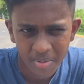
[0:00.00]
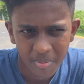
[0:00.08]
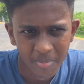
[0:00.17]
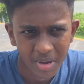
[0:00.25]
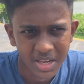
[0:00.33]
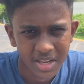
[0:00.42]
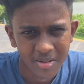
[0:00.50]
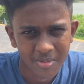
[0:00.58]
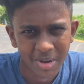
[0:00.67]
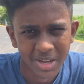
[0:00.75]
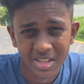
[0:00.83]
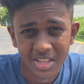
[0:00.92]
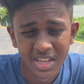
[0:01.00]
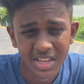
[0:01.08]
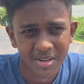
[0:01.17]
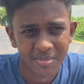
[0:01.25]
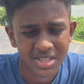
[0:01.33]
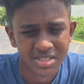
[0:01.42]
my day
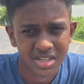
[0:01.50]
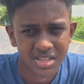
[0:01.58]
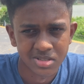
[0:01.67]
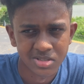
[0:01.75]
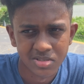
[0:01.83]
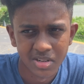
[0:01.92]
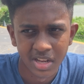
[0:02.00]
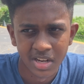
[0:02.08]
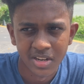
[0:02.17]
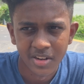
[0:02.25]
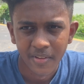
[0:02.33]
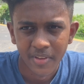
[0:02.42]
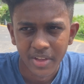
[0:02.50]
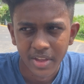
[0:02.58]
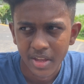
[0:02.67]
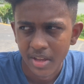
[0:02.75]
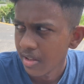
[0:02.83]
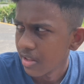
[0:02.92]
and my schedule. And
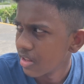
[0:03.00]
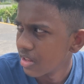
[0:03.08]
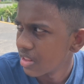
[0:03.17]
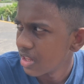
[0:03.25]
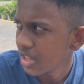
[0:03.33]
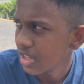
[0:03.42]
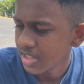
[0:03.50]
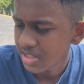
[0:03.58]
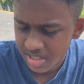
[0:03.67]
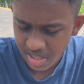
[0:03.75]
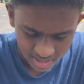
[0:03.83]
the thing is,